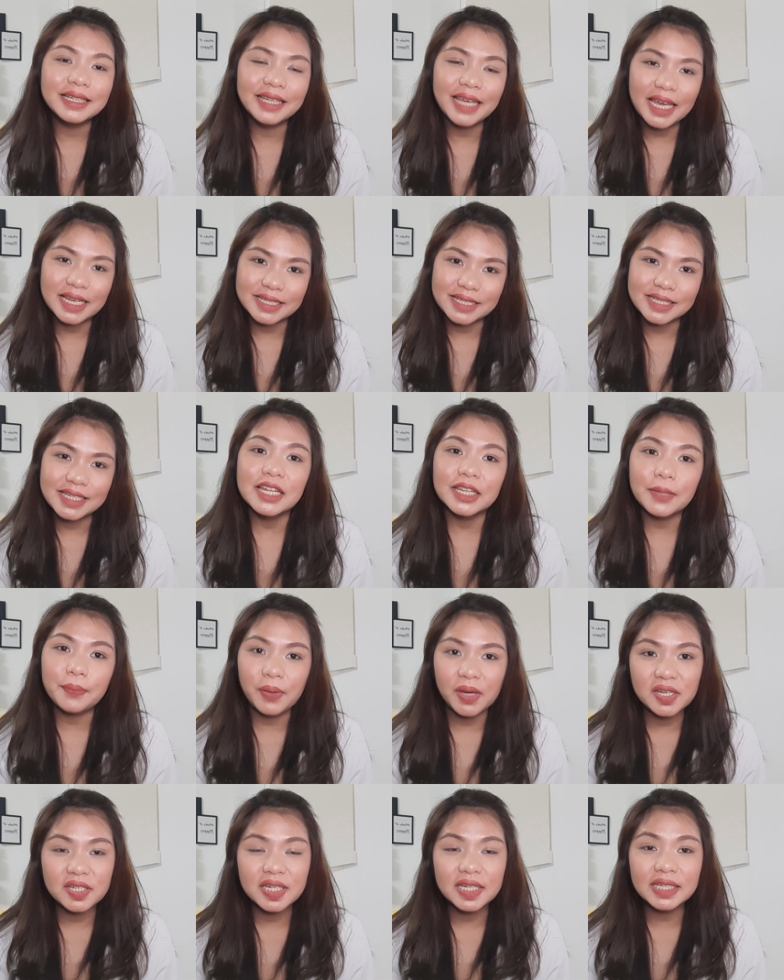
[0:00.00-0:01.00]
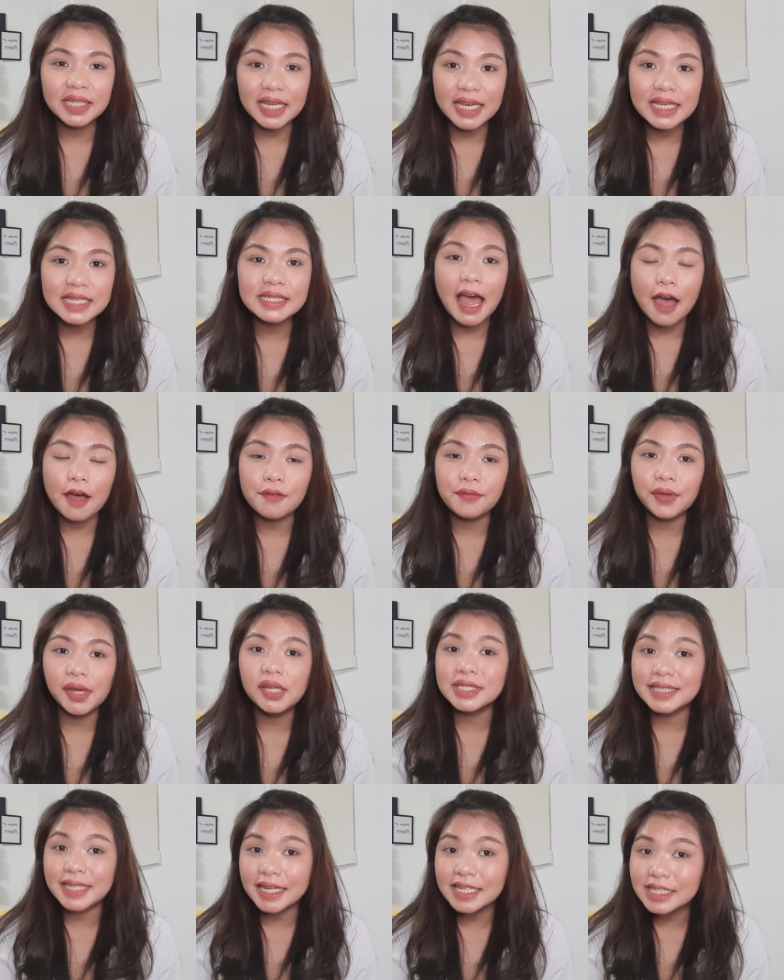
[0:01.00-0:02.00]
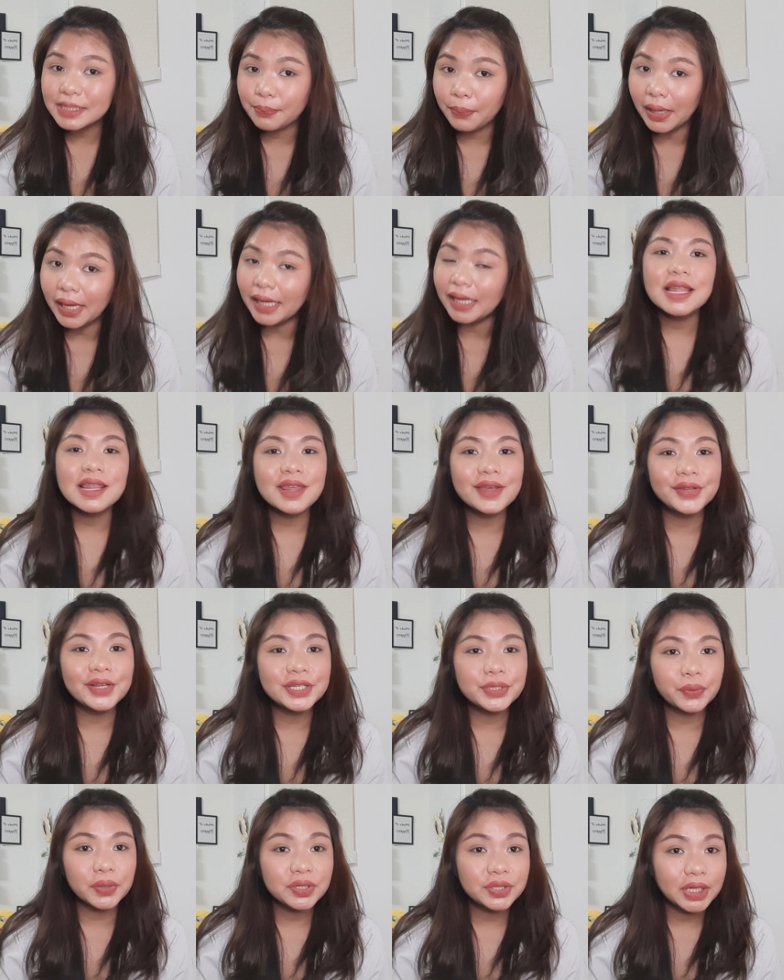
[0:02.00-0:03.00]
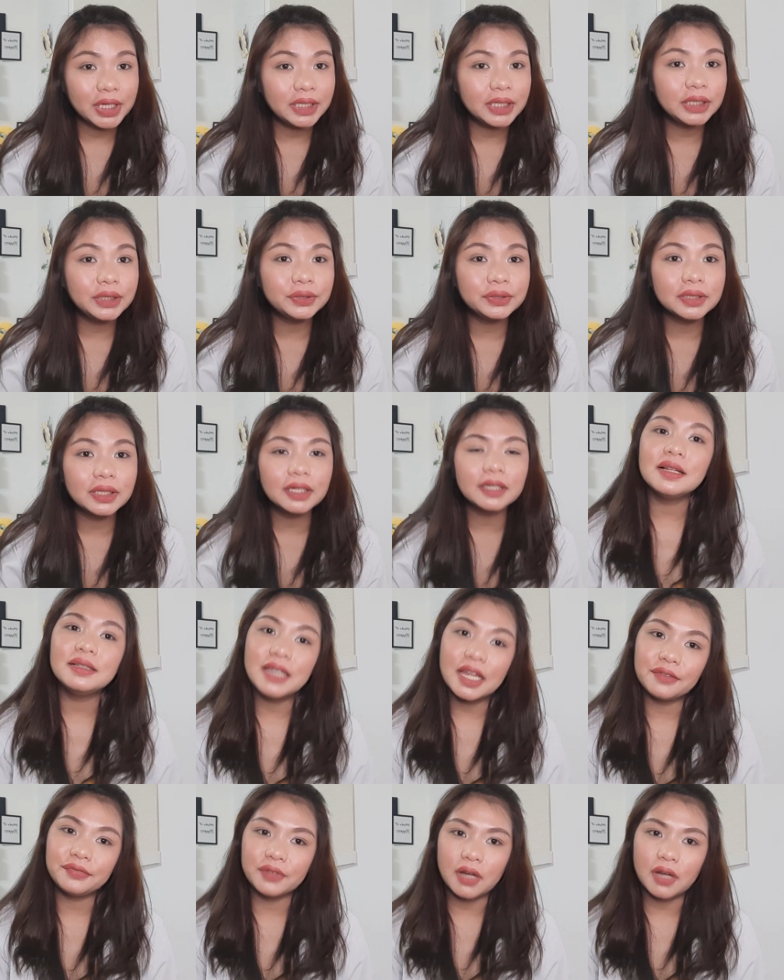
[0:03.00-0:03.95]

Yes, the patient is having chest pain that is radiating to the left